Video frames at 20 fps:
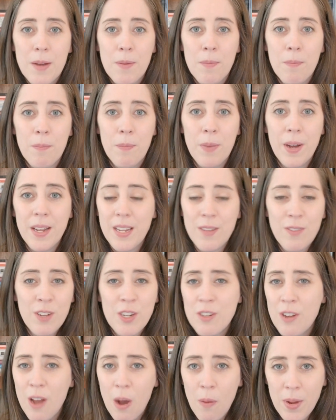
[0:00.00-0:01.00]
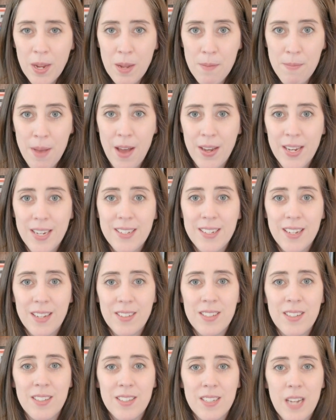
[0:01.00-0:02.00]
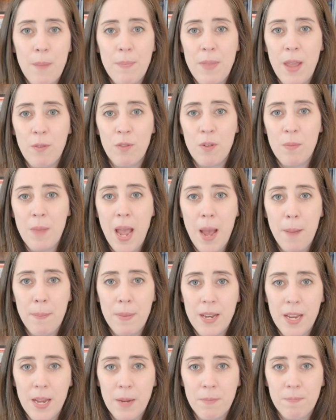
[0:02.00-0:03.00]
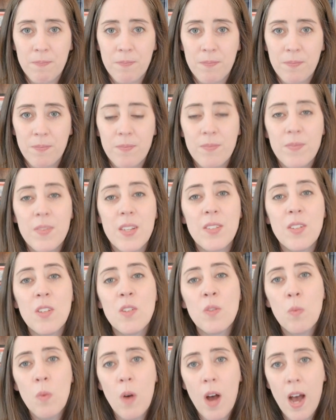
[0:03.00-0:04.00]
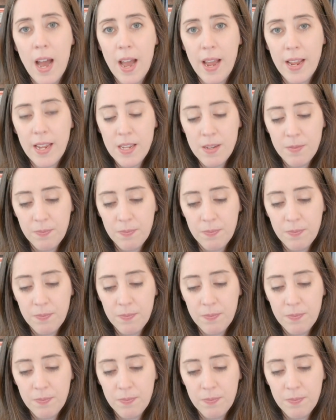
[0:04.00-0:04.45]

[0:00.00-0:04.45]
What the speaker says: but even knowing about it doesn't stop that from happening. This is why,